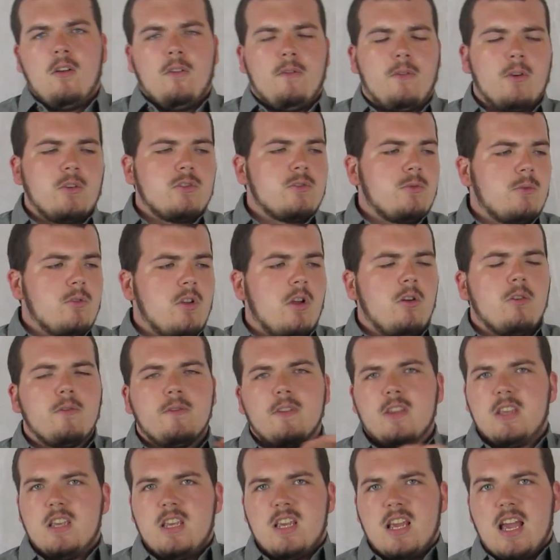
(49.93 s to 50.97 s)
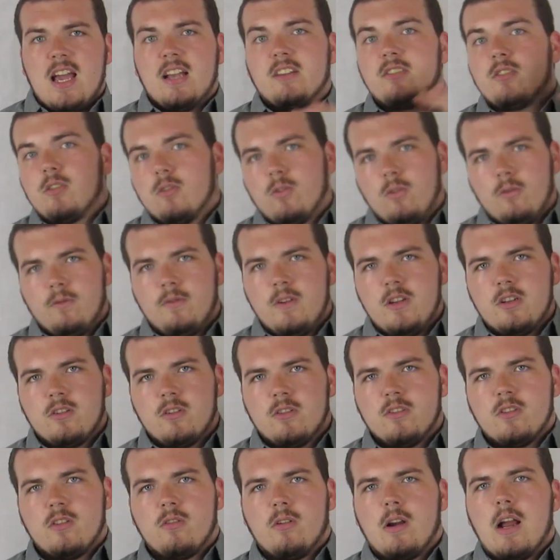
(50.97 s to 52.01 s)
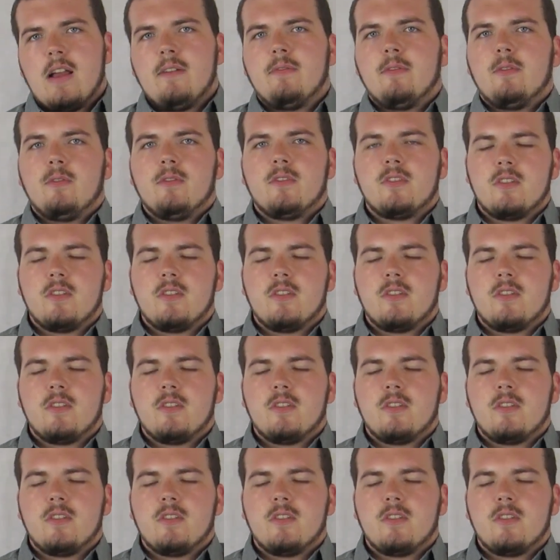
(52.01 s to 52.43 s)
First, we'll go over the external features of the rifle,